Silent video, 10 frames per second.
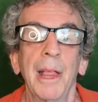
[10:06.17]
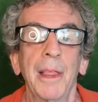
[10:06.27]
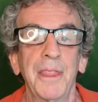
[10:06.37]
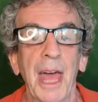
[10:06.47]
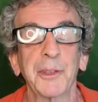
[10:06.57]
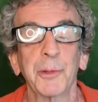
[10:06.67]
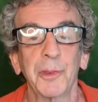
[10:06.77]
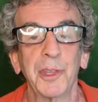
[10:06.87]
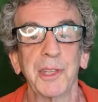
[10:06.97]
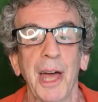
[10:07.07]
that's
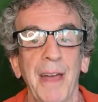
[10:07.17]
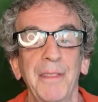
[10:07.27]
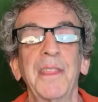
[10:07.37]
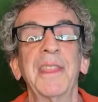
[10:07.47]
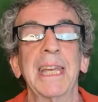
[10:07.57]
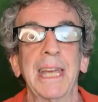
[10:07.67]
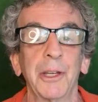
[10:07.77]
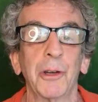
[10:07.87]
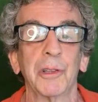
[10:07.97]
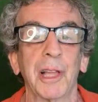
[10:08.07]
the time that the
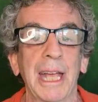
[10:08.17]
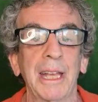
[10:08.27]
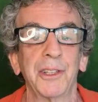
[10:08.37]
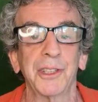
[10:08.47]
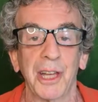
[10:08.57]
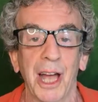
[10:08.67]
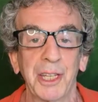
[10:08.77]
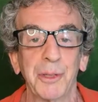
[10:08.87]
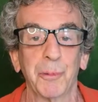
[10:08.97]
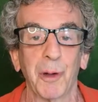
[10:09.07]
inner light
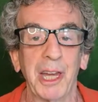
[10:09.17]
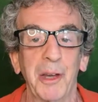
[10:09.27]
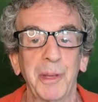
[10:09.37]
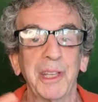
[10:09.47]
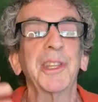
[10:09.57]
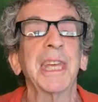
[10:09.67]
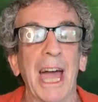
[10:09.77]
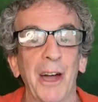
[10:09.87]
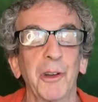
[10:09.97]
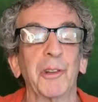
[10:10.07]
shines brighter, because the
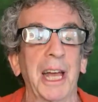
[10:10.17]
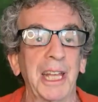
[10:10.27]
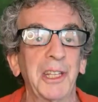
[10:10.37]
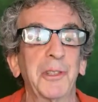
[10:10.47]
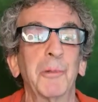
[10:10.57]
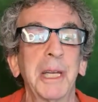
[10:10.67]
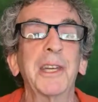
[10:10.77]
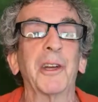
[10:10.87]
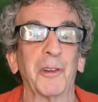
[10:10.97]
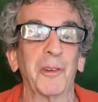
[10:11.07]
outer light is
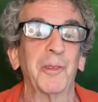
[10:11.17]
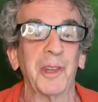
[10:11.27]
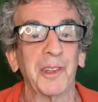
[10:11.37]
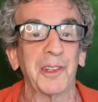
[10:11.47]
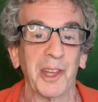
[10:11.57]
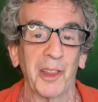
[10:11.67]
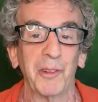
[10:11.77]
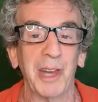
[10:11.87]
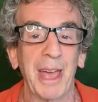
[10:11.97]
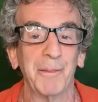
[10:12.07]
weaker in the
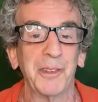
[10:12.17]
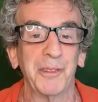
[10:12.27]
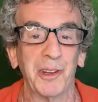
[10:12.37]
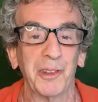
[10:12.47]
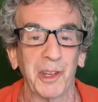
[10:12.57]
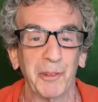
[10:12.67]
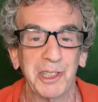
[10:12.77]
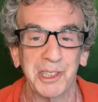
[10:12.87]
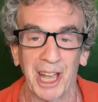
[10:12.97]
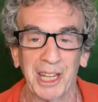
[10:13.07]
southern hemisphere. So we
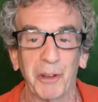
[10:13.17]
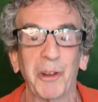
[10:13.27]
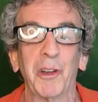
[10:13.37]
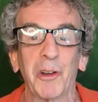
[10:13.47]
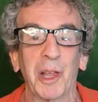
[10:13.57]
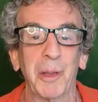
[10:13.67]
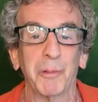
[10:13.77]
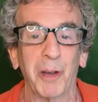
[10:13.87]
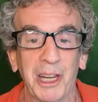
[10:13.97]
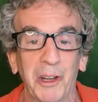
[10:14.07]
shine our inner light
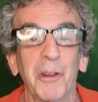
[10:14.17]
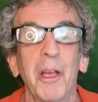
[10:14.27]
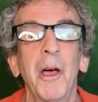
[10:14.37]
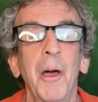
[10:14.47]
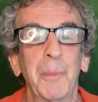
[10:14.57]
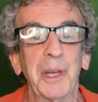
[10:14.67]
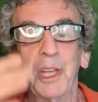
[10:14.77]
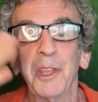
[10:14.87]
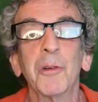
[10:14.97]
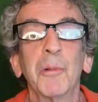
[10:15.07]
brighter. But
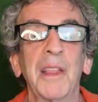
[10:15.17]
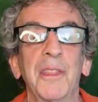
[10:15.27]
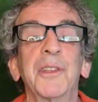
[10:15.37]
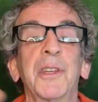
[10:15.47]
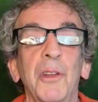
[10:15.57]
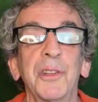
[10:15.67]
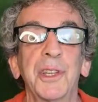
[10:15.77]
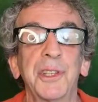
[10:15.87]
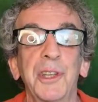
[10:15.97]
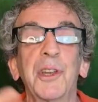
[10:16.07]
either way, the
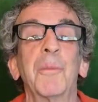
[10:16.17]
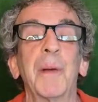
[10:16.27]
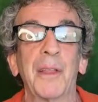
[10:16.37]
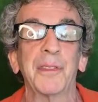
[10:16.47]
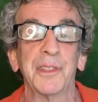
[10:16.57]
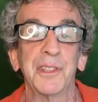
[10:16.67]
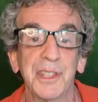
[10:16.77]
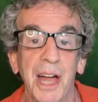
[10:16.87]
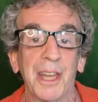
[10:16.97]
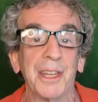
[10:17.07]
solstices are about the
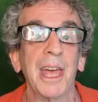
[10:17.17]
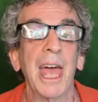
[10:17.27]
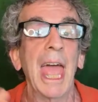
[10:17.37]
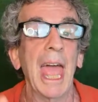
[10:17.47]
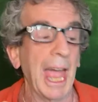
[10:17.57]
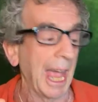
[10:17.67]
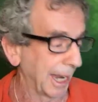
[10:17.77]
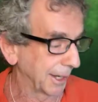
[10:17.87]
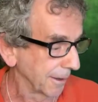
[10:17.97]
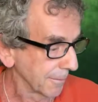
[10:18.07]
sun.
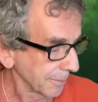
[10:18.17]
And